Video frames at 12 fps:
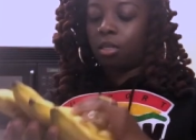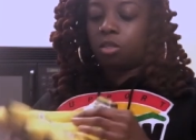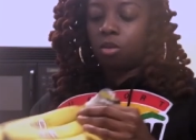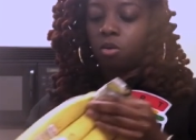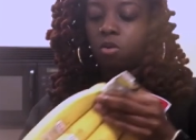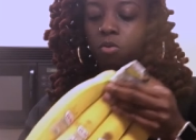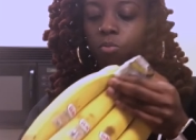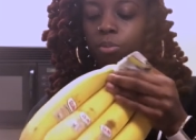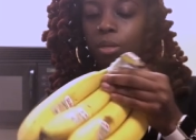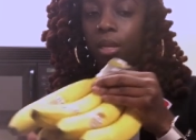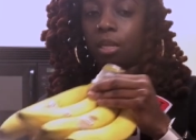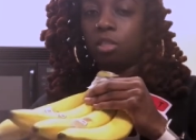So
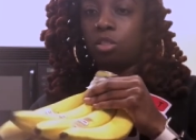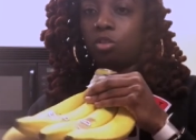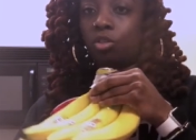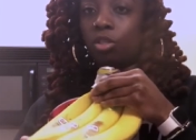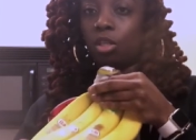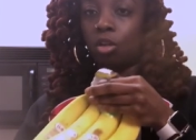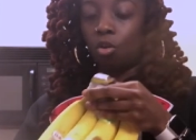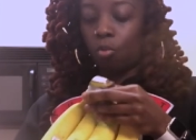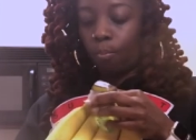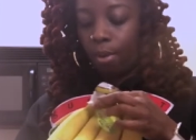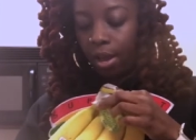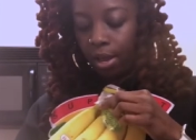bananas usually go
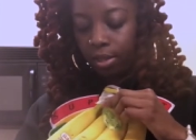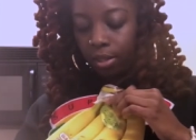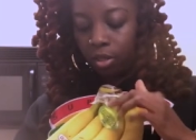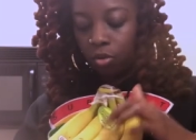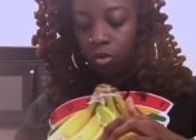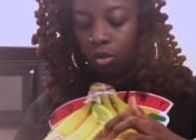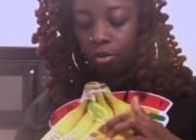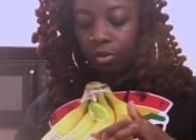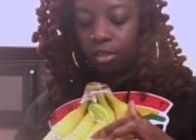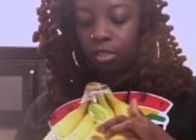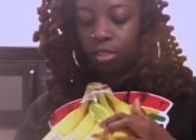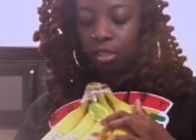bad, like you can
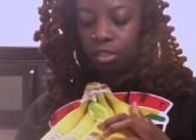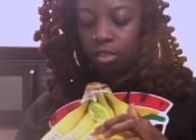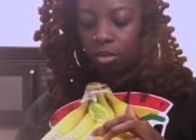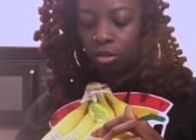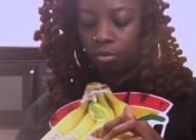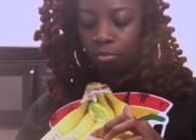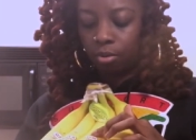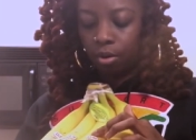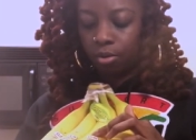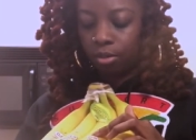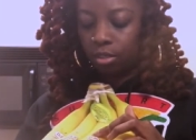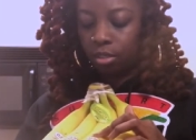already see it starting to
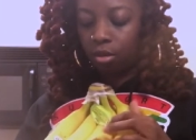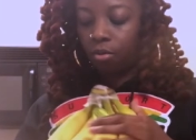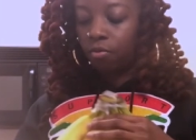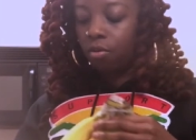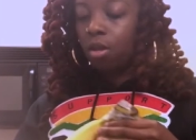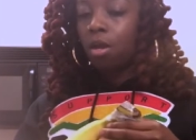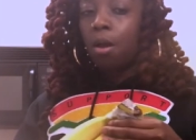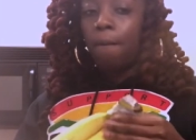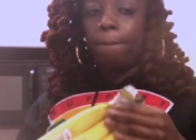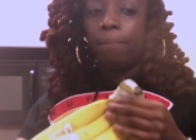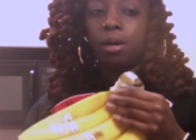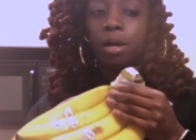brown and stuff,
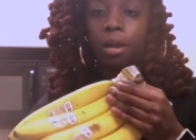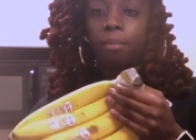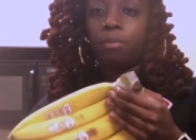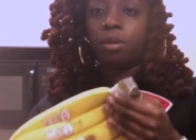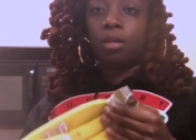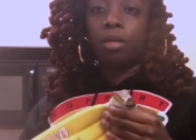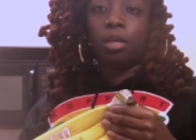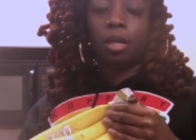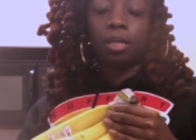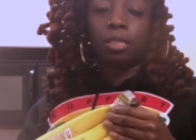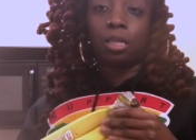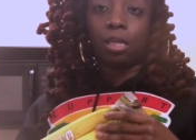but I'm gonna
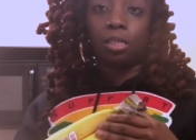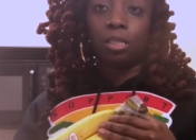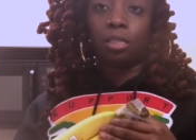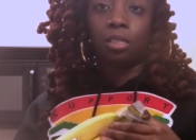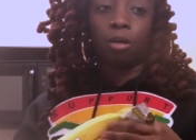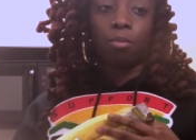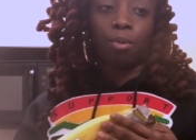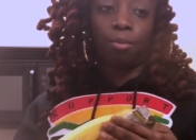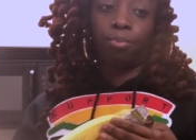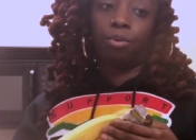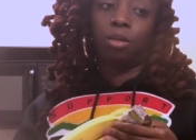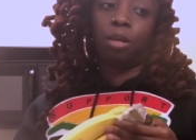like slice these up and
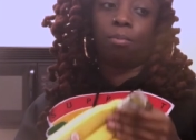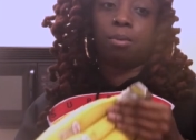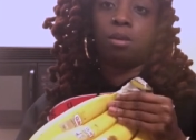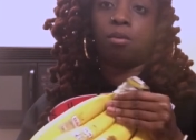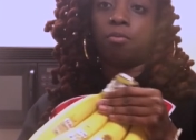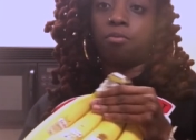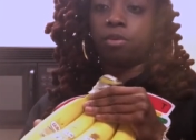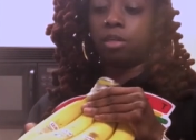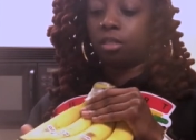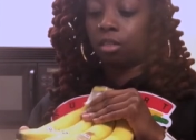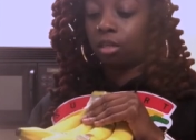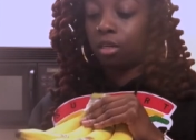put them in the
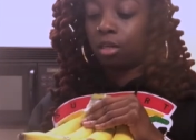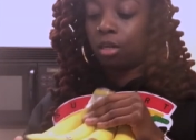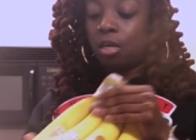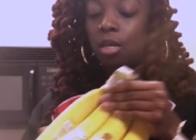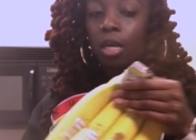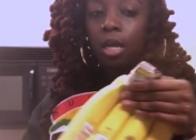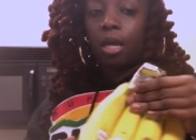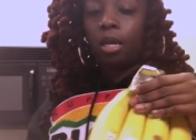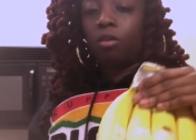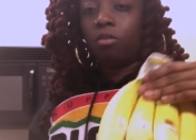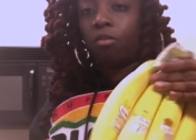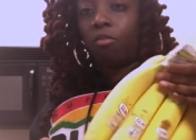freezer, and I
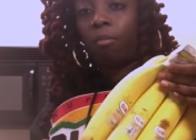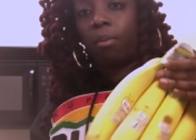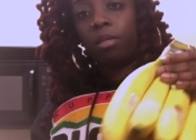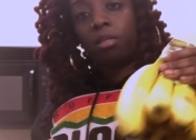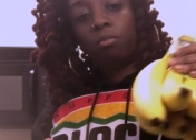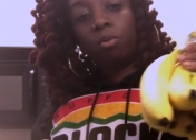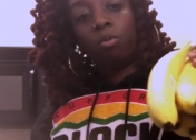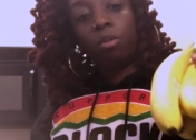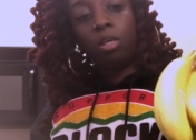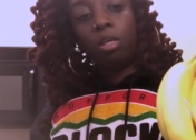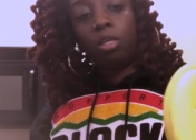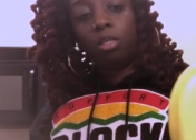use it for my
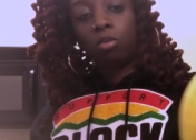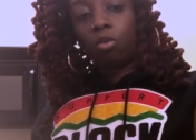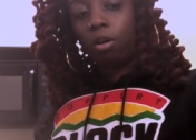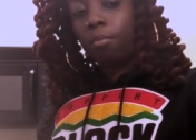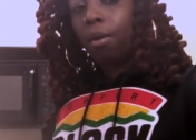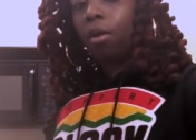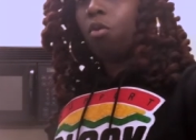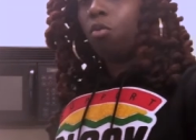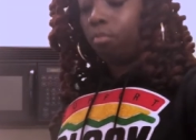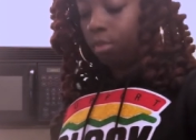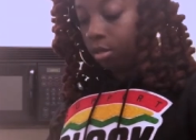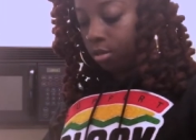smoothies or in my
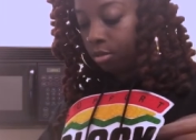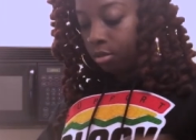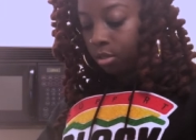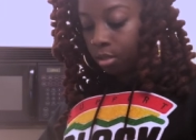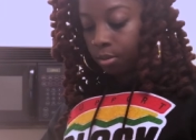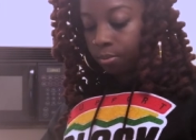oatmeals.